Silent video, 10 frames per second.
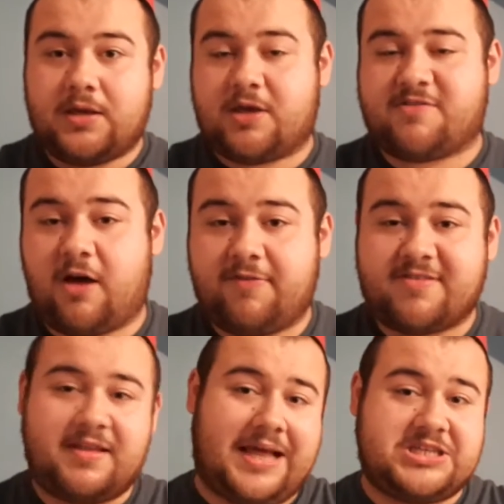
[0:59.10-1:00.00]
because
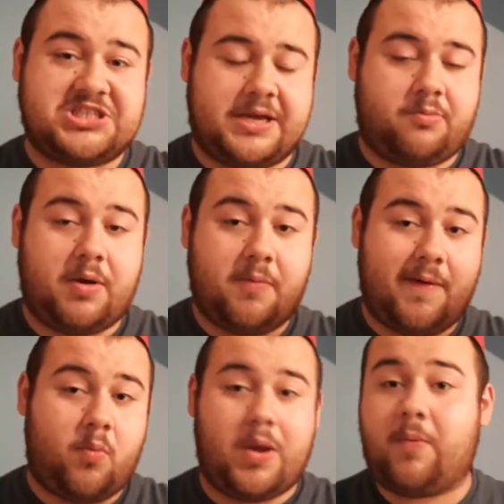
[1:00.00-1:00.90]
obviously last year we
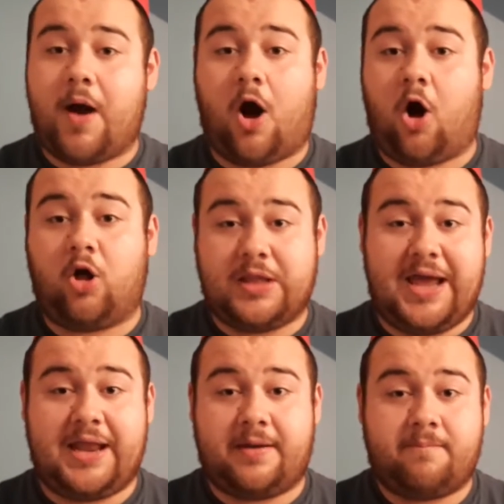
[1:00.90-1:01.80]
were we were all
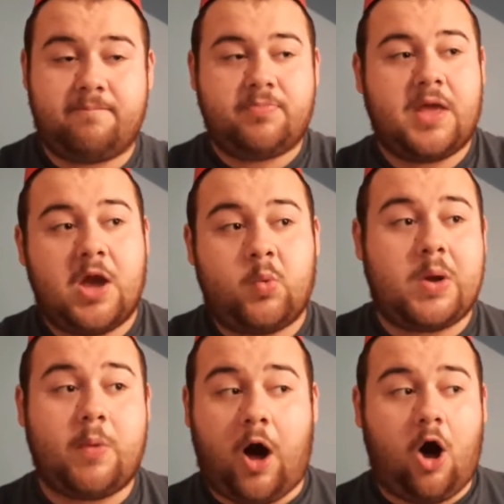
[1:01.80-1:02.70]
in,
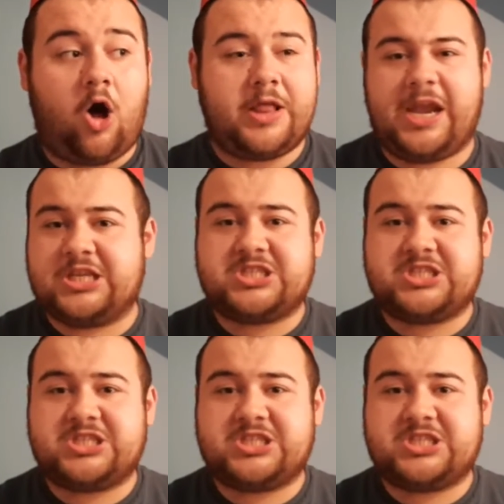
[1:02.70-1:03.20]
we were all in a